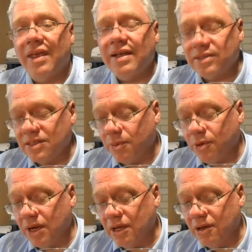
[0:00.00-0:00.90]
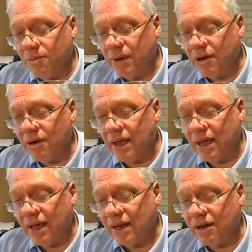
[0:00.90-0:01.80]
yes, it's a pretty good beer,
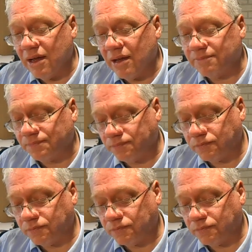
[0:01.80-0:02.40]
and